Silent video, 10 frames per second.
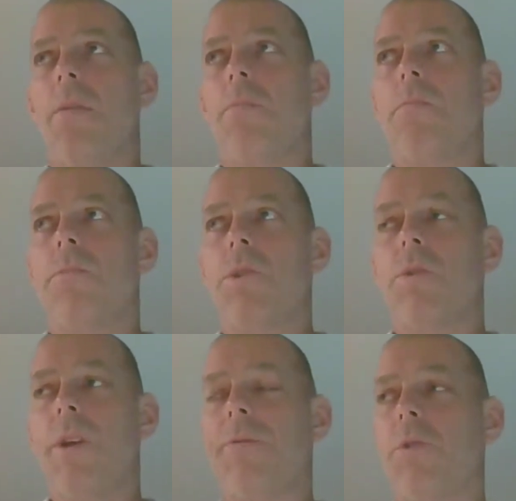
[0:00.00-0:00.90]
Soon
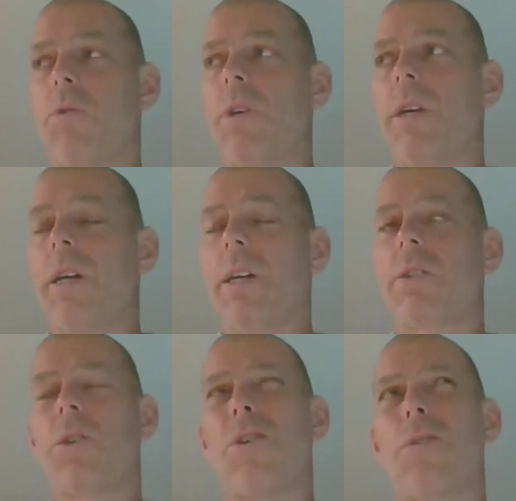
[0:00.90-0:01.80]
after working, I
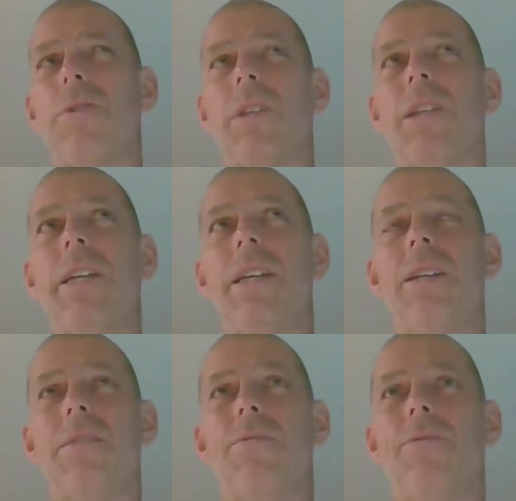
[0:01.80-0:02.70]
took over the lead
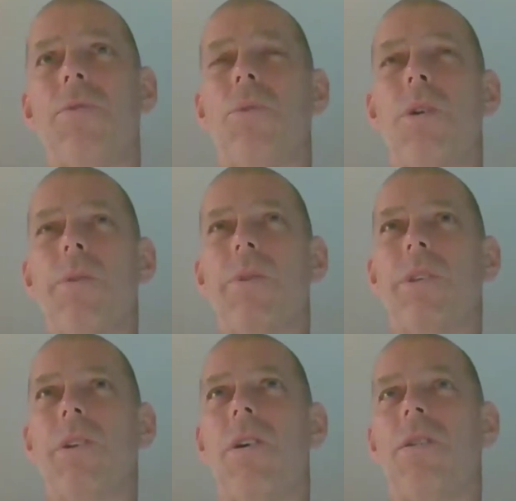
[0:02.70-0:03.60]
of what we would
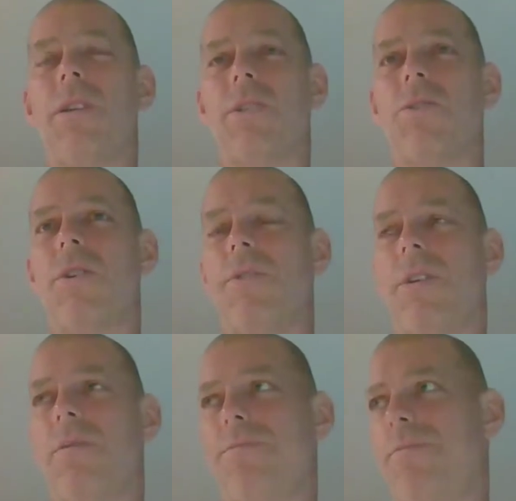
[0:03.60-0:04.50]
call a sort of
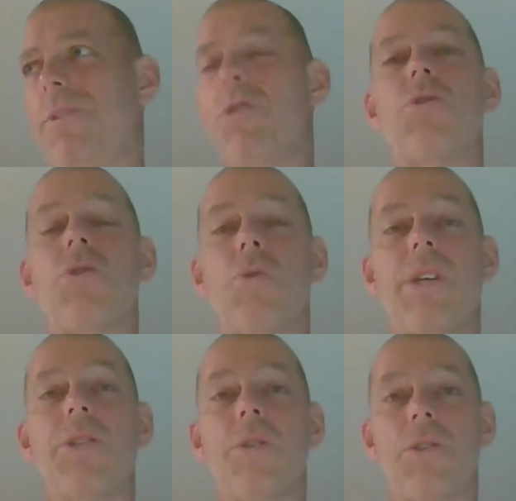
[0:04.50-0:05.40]
a user
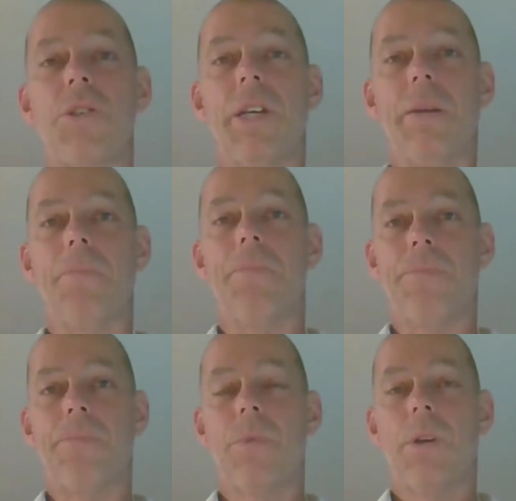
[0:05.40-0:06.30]
research team.
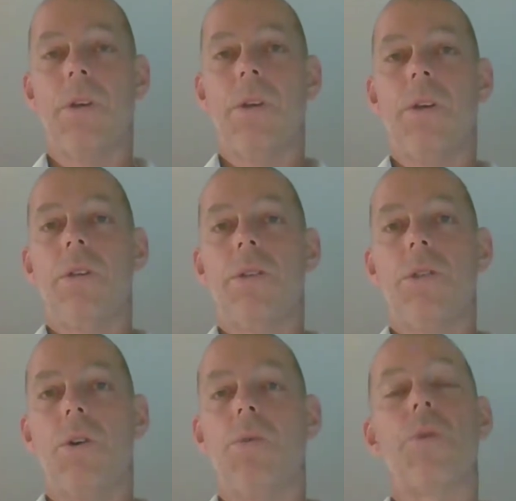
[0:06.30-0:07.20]

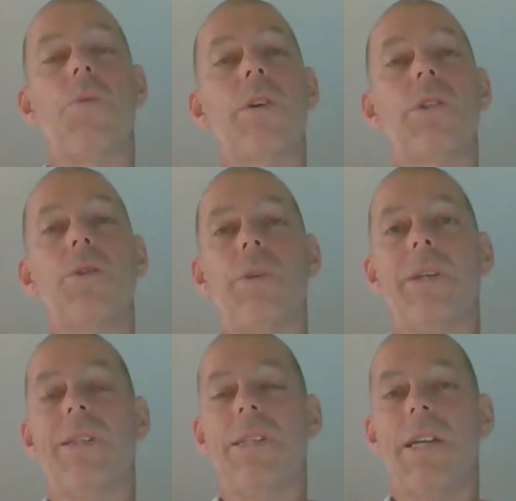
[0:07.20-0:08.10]
So we weren't doing
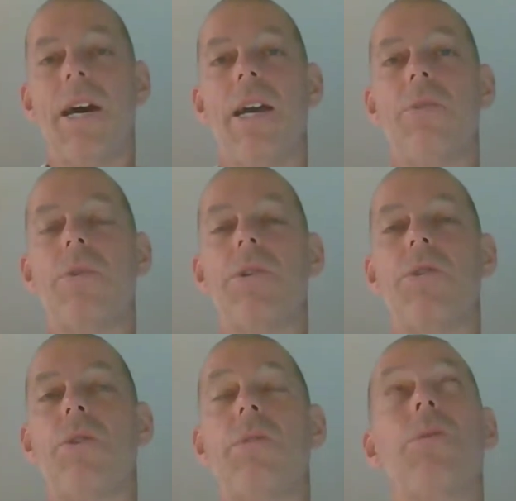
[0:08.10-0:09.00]
design. We were
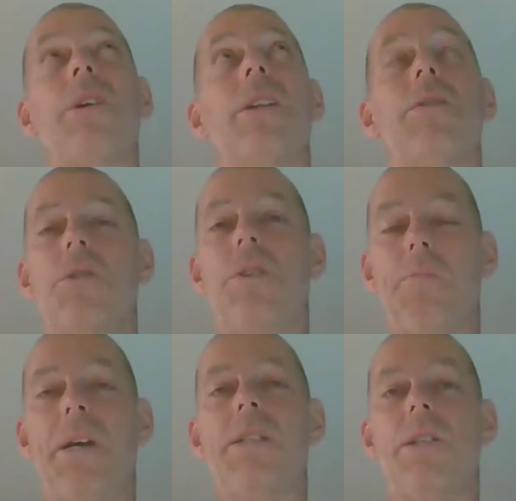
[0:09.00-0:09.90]
doing really sort of
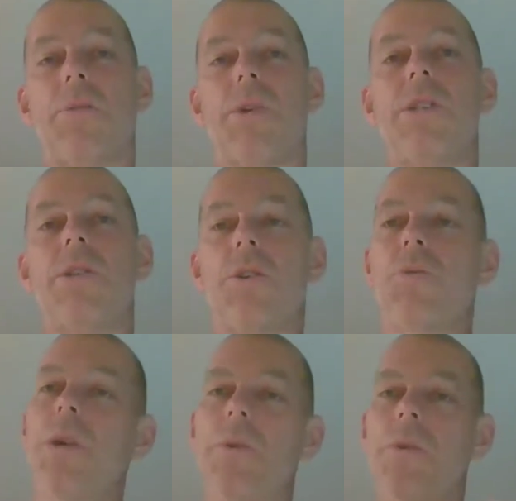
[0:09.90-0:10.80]
basic research.
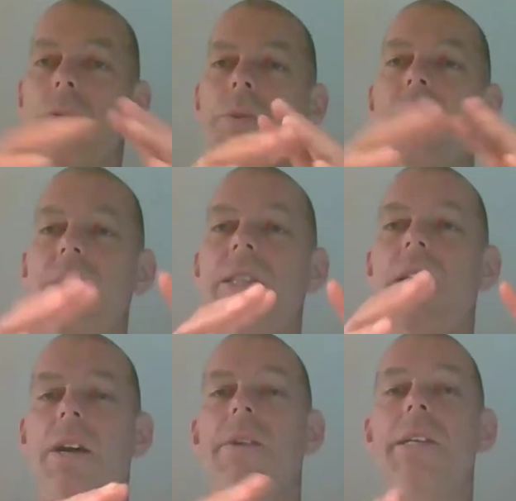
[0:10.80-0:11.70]
We were within the
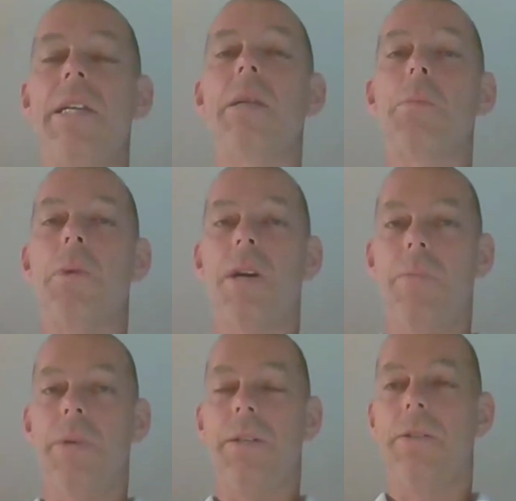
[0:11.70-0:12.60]
R&D department.